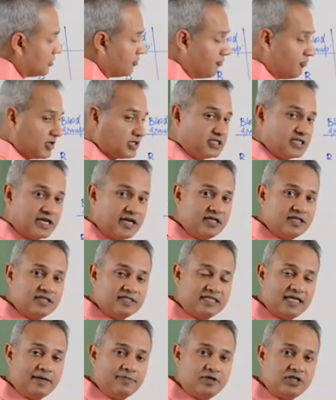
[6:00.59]
Once again the
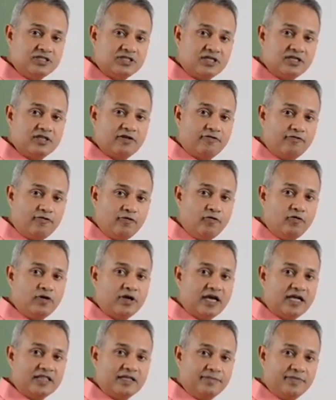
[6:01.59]
same reason the food
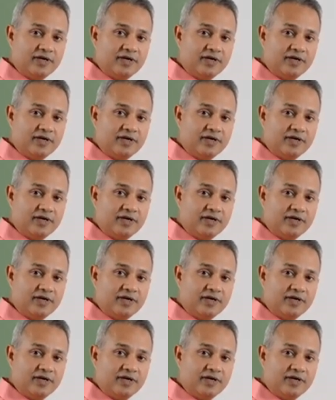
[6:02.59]
and the